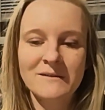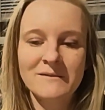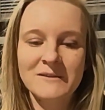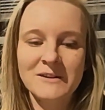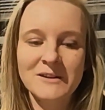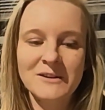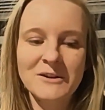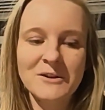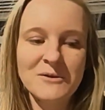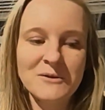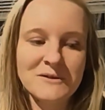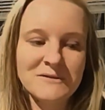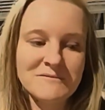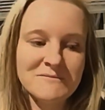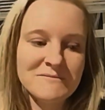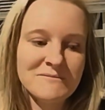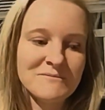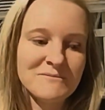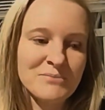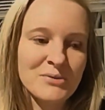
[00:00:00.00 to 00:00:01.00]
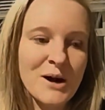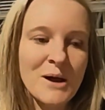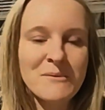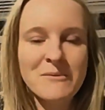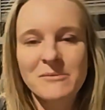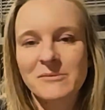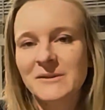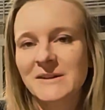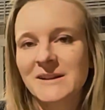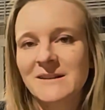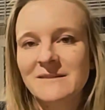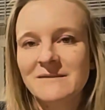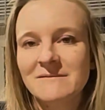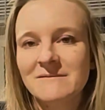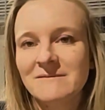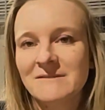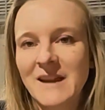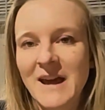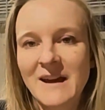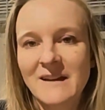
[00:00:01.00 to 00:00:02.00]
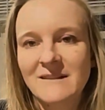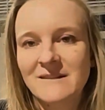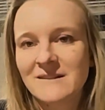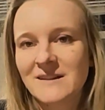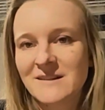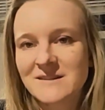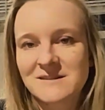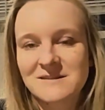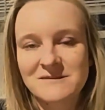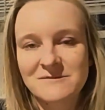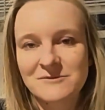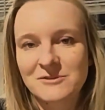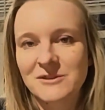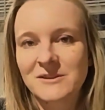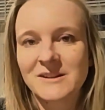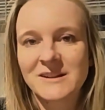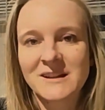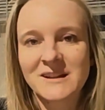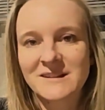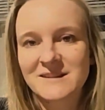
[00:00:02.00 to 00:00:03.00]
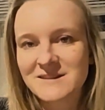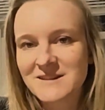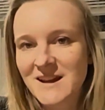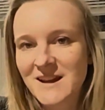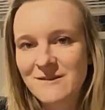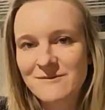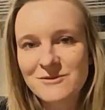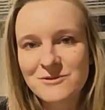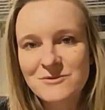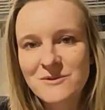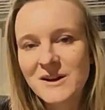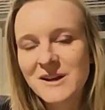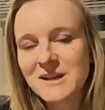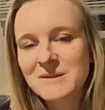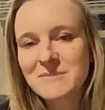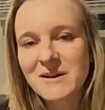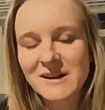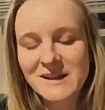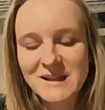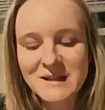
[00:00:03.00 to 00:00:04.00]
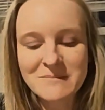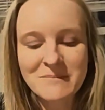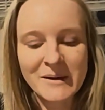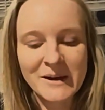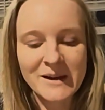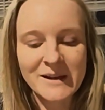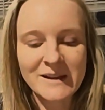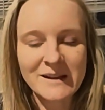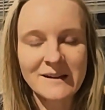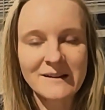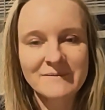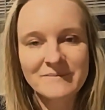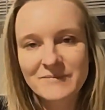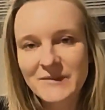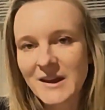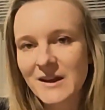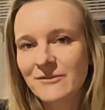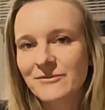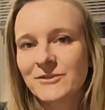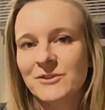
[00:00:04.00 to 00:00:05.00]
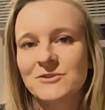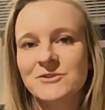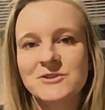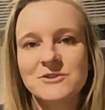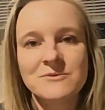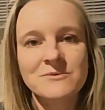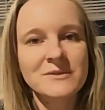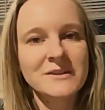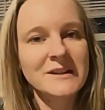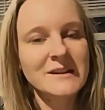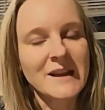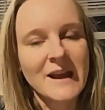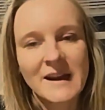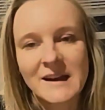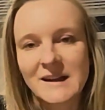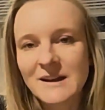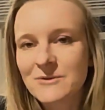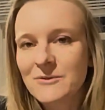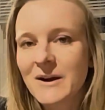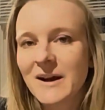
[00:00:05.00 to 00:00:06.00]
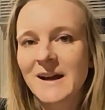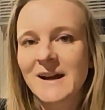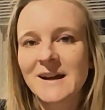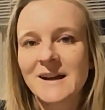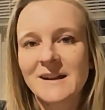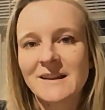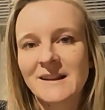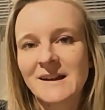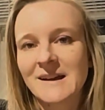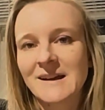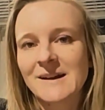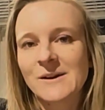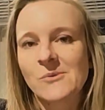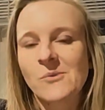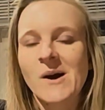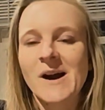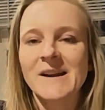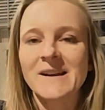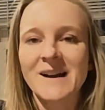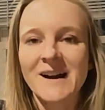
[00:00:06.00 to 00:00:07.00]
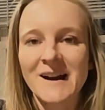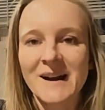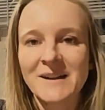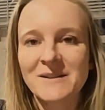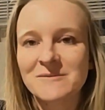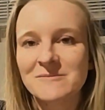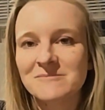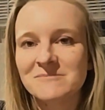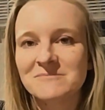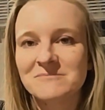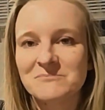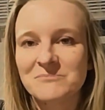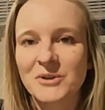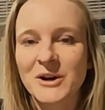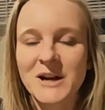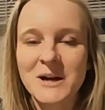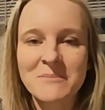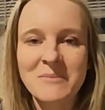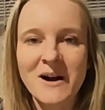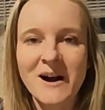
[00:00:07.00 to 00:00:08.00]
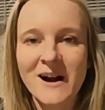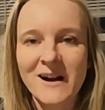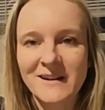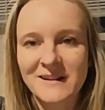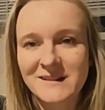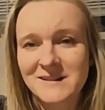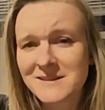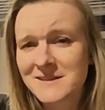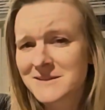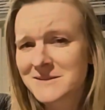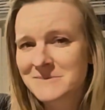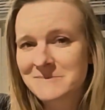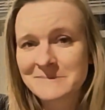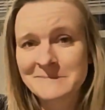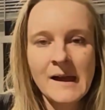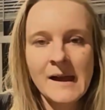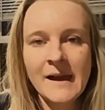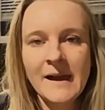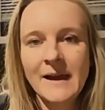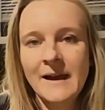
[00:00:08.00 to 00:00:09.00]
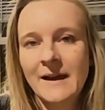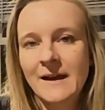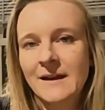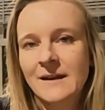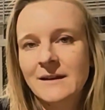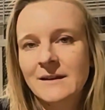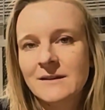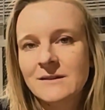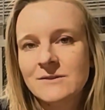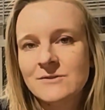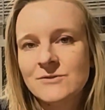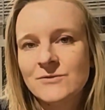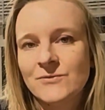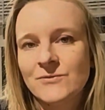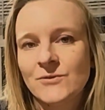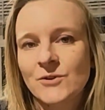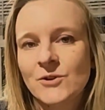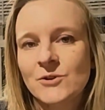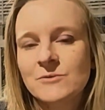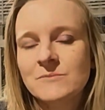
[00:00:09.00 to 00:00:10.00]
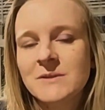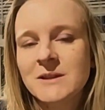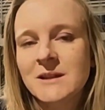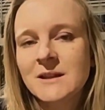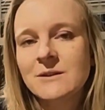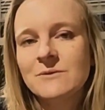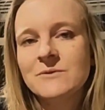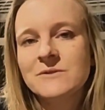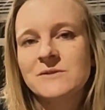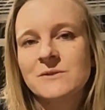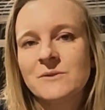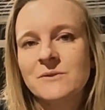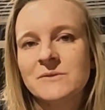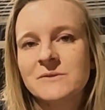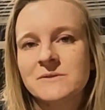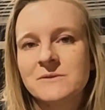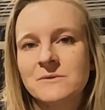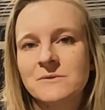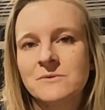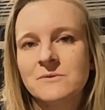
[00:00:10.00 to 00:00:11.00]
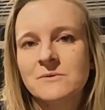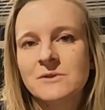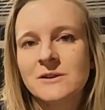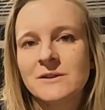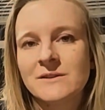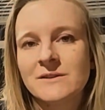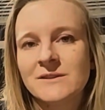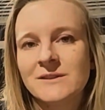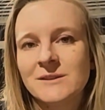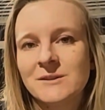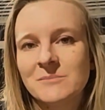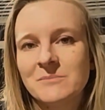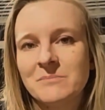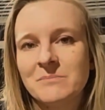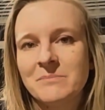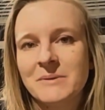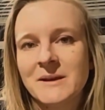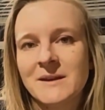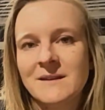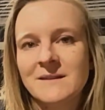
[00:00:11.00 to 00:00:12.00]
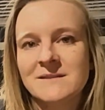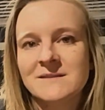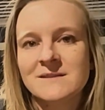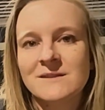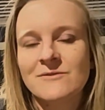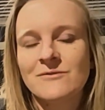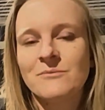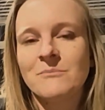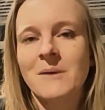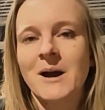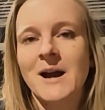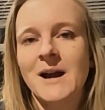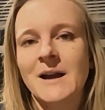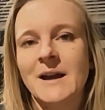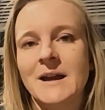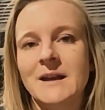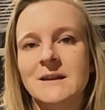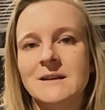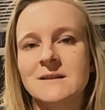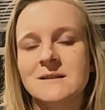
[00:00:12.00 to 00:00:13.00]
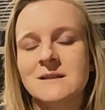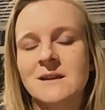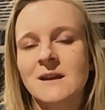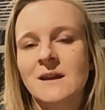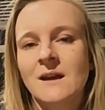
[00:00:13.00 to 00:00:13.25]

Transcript: it probably net doesn't really save you any money, but if you're doing it anyway, like why not bring a box? And for me, it was also worth the peace of mind